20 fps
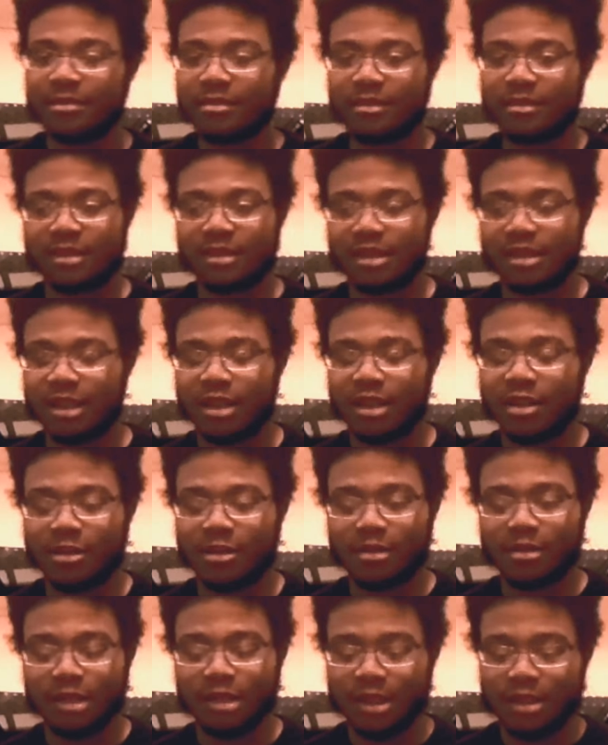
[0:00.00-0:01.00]

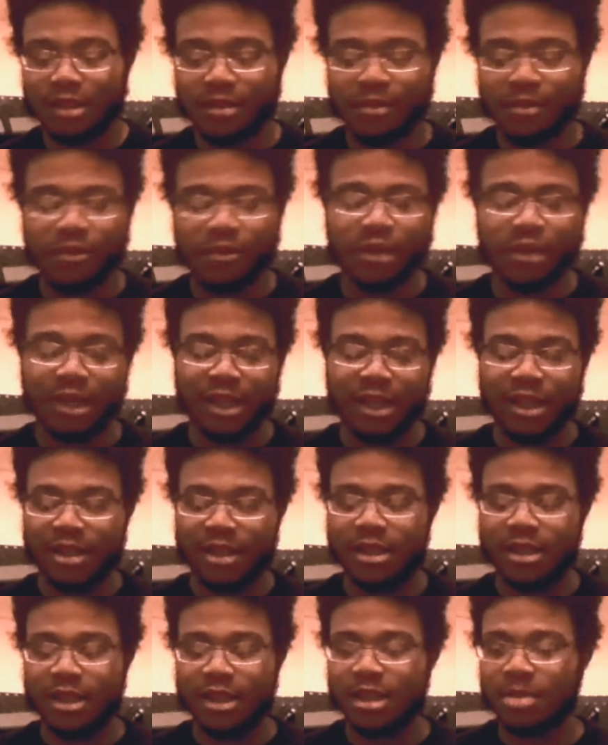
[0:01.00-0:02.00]
Before I get
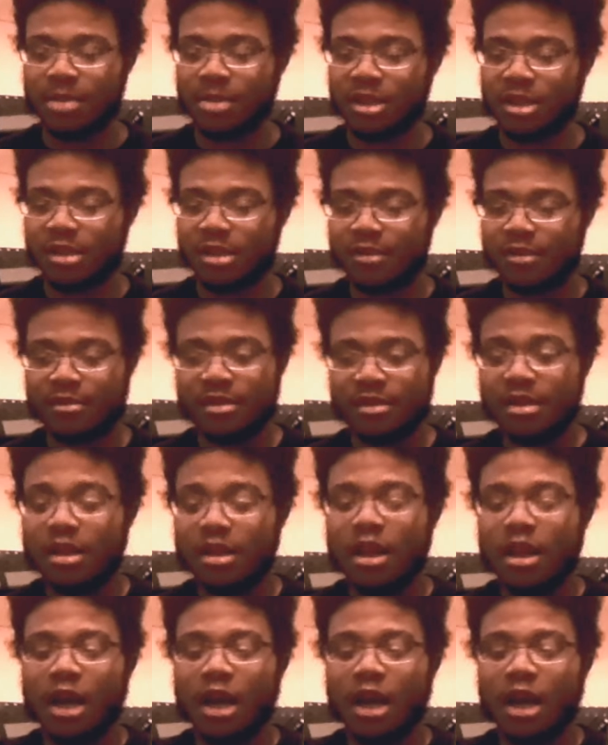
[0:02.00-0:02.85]
into explicits.